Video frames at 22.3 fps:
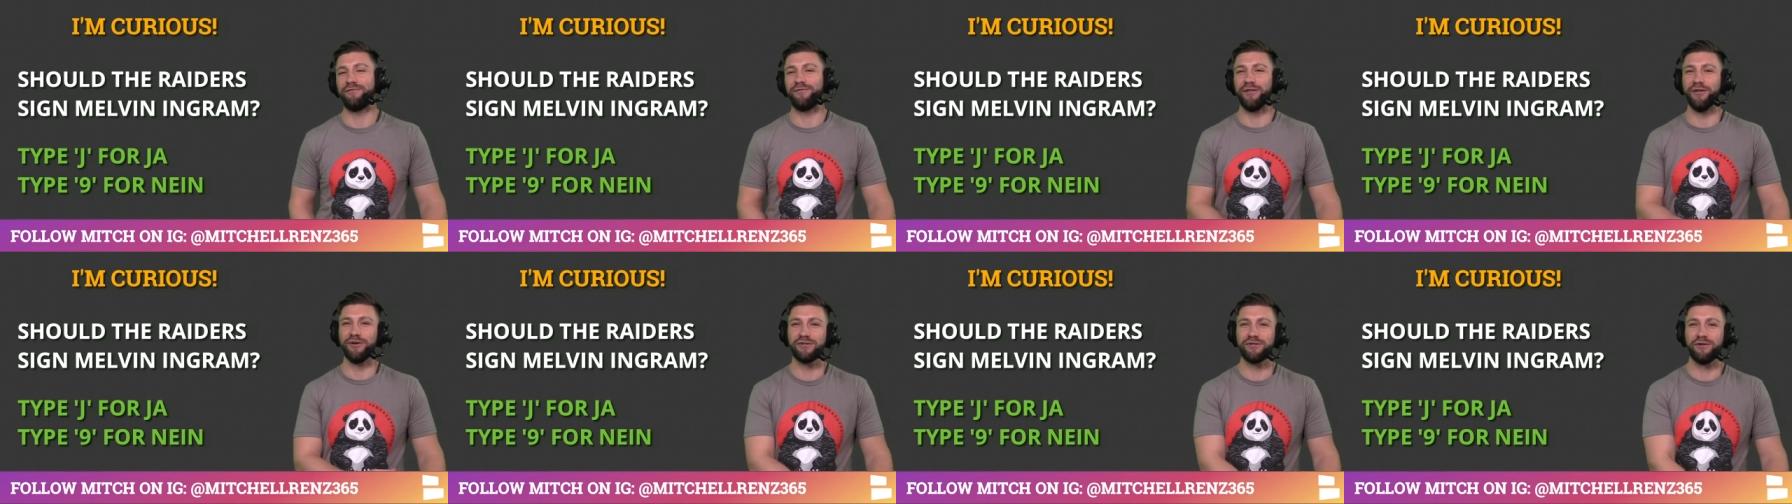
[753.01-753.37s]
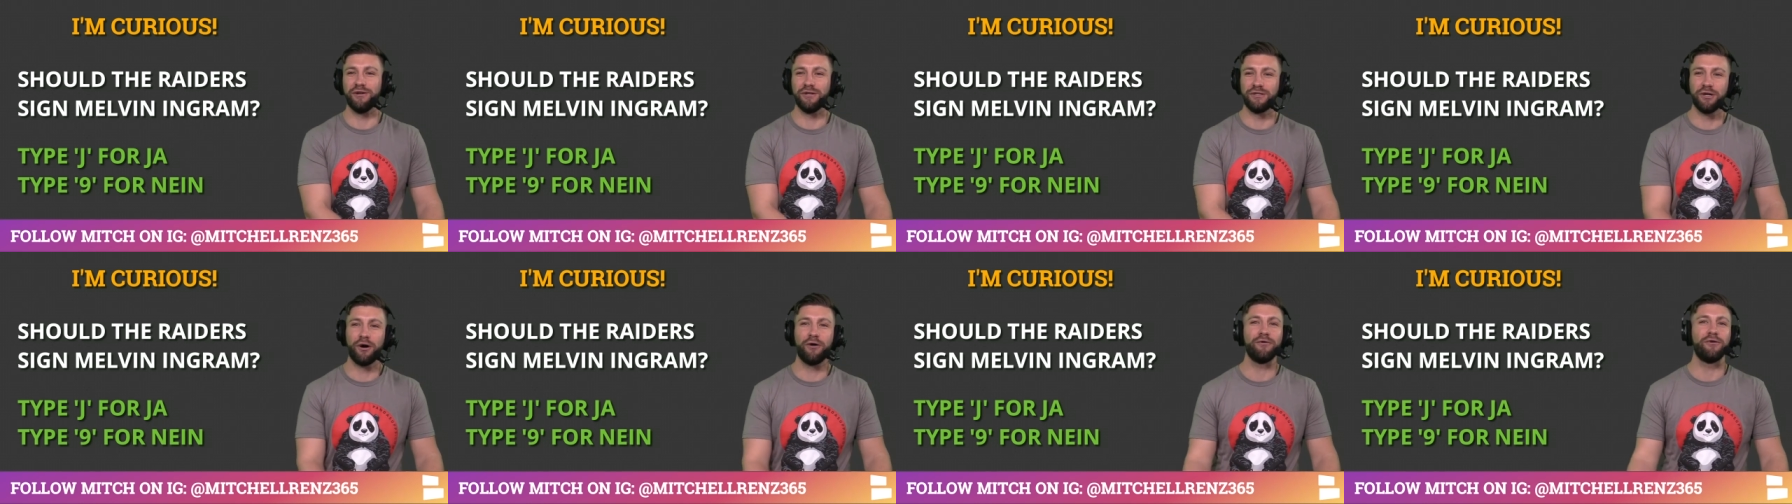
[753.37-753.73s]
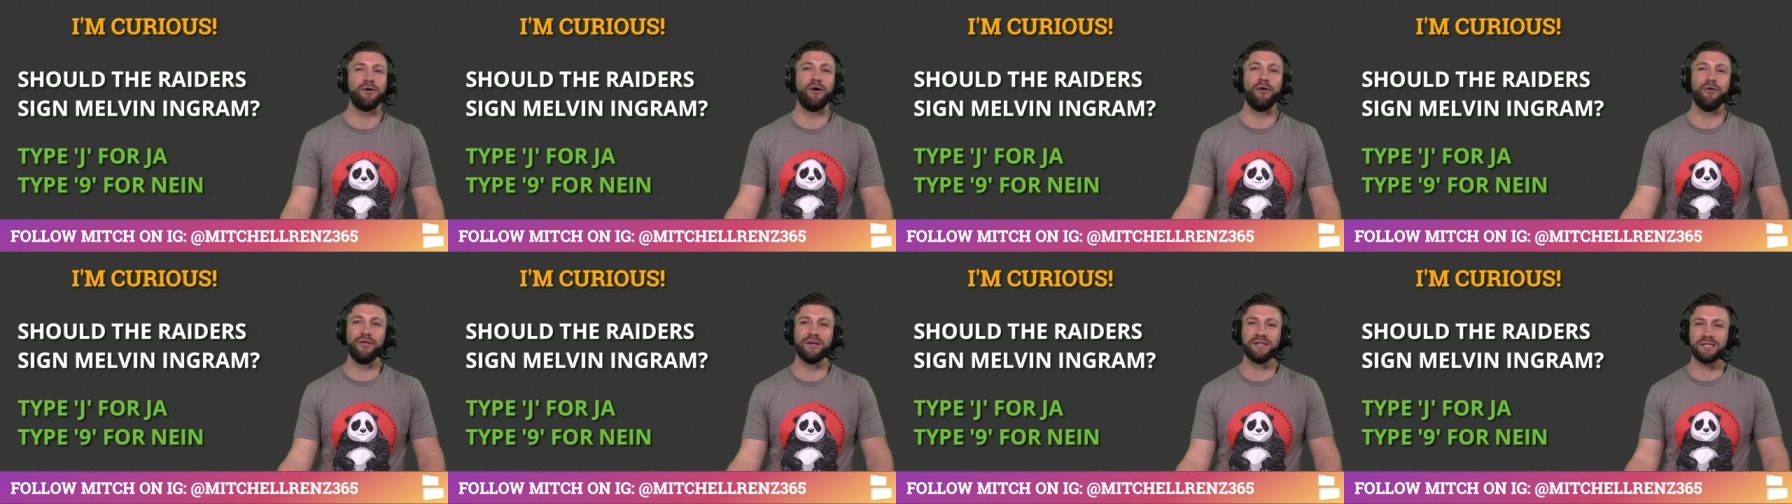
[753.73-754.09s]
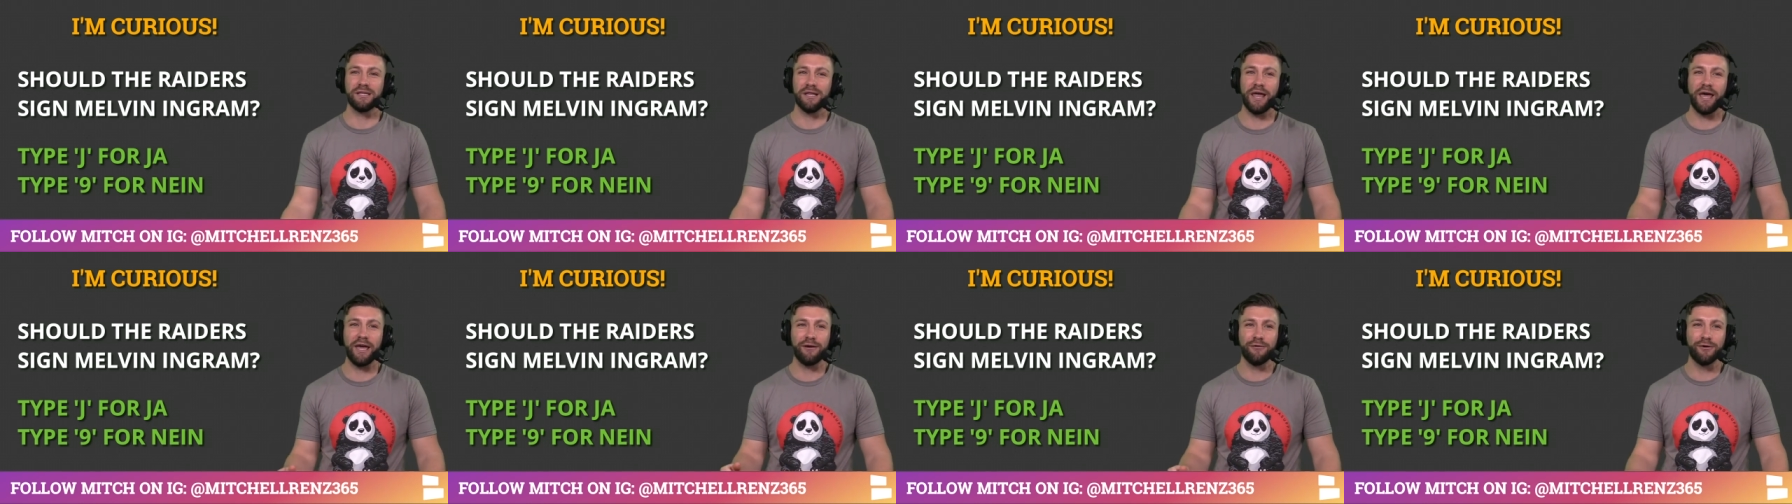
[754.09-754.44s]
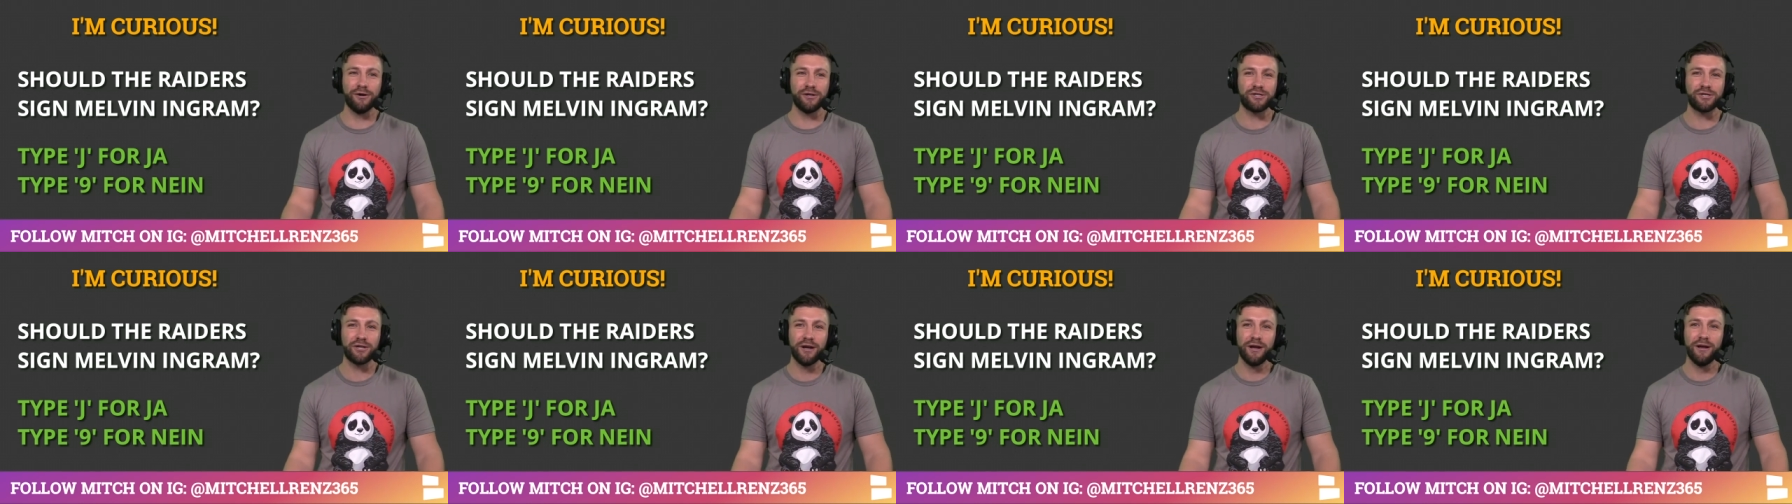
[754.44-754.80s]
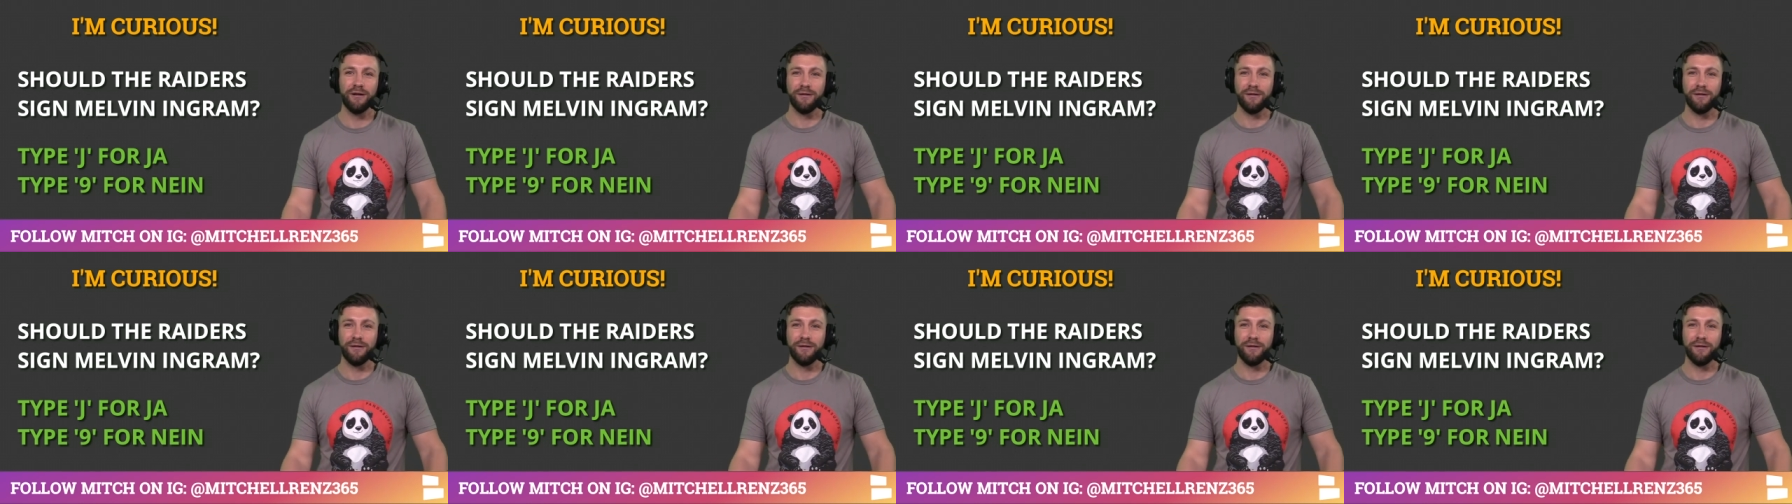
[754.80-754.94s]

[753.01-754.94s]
For those of you that don't know this language,